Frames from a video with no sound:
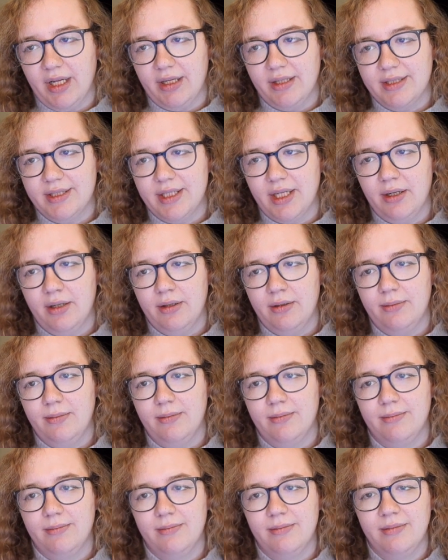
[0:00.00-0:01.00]
So
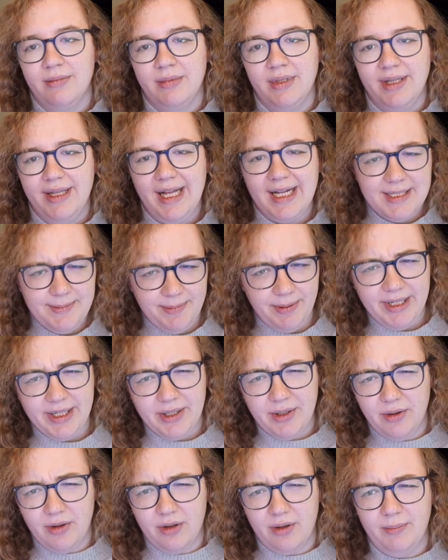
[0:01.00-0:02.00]
that's pretty
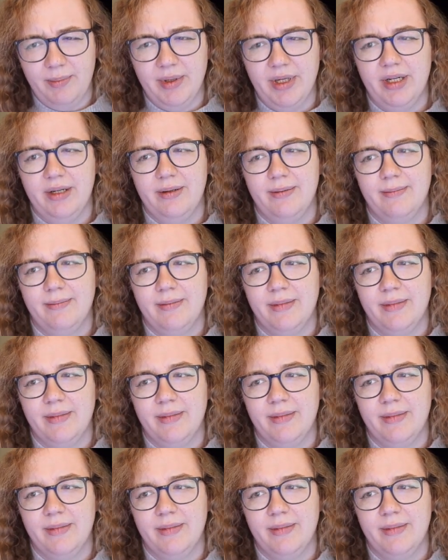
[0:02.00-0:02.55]
cool, but,